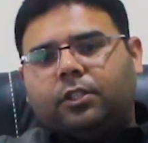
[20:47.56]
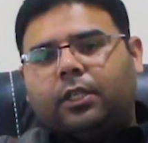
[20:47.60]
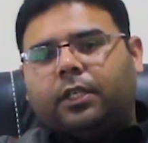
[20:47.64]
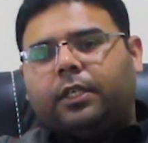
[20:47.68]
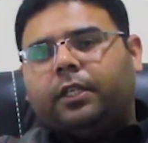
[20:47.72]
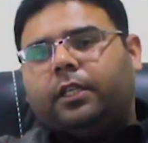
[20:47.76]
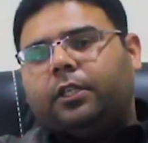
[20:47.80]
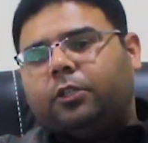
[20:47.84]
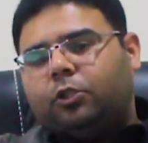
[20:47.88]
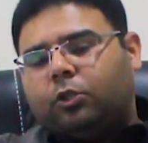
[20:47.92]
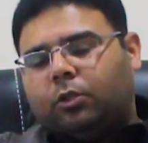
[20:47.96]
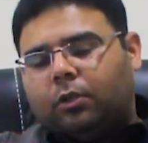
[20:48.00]

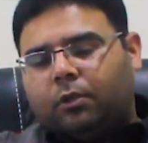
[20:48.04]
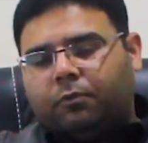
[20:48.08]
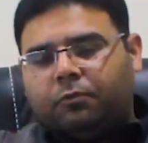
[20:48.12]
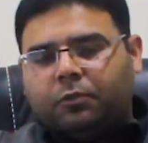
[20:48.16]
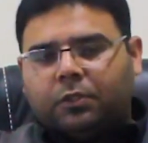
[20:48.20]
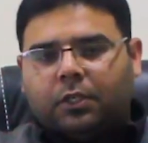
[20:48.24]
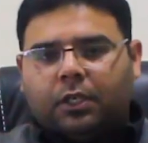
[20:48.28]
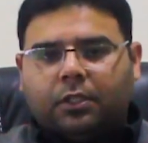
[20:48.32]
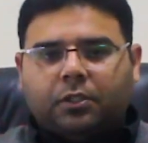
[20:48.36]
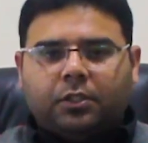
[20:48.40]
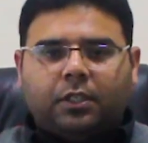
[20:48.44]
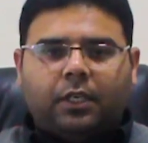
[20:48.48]
generation of
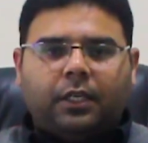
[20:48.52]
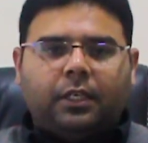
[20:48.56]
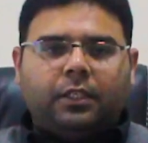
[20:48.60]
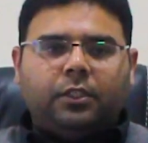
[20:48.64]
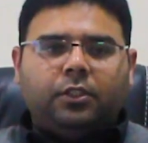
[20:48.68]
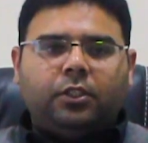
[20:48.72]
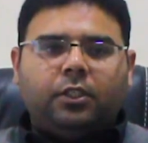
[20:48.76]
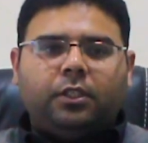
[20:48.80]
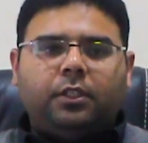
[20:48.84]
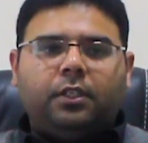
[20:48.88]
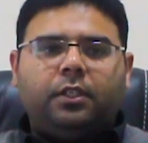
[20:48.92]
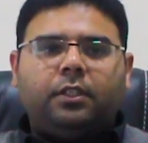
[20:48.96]
structural
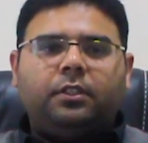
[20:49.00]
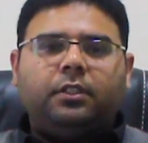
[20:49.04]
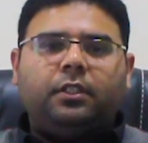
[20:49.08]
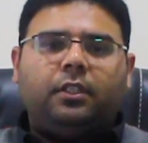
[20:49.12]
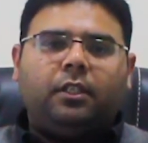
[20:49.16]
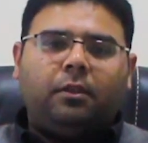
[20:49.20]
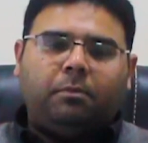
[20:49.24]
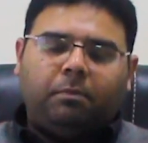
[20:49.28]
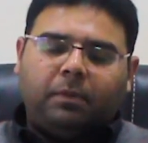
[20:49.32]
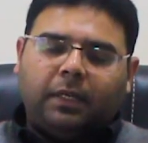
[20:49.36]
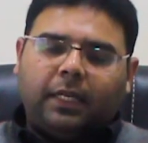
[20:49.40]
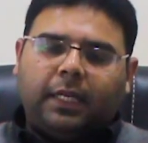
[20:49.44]
engineers
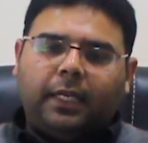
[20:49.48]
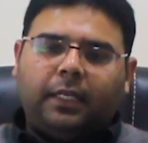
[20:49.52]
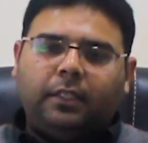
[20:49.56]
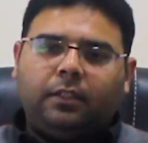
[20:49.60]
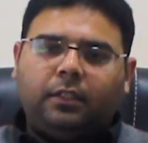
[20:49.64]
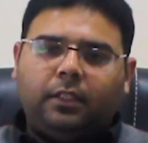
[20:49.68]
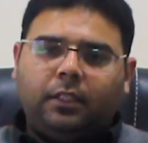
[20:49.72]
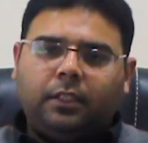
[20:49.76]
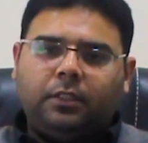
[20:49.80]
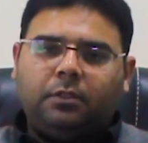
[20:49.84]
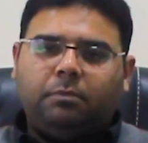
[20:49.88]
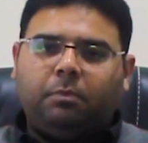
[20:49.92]
in
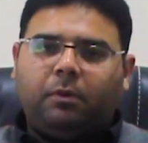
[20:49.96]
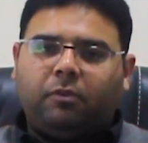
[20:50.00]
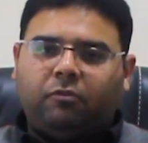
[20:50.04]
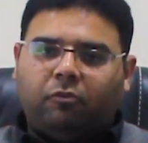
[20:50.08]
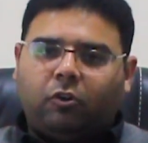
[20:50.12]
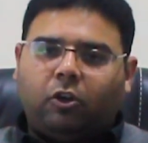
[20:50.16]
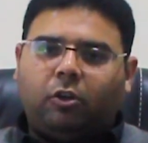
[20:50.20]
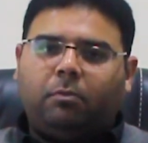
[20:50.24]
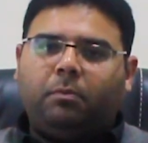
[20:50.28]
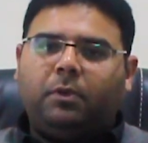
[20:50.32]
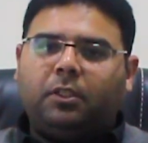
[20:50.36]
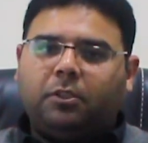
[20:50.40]
applying these
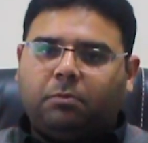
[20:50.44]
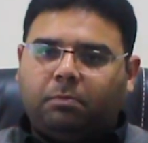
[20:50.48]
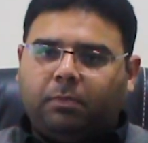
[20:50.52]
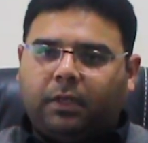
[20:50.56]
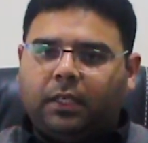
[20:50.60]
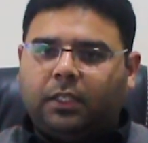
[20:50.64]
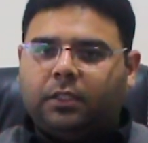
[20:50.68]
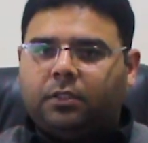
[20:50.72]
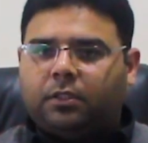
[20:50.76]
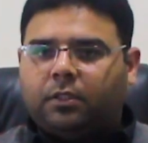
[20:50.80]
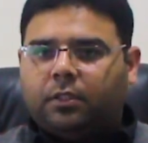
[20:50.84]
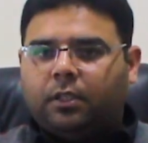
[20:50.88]

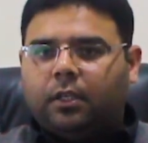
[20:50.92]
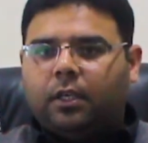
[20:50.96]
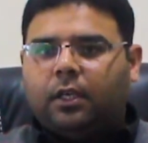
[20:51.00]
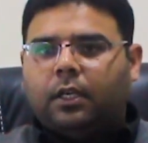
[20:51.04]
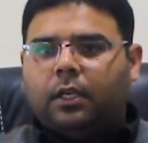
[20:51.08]
performance-based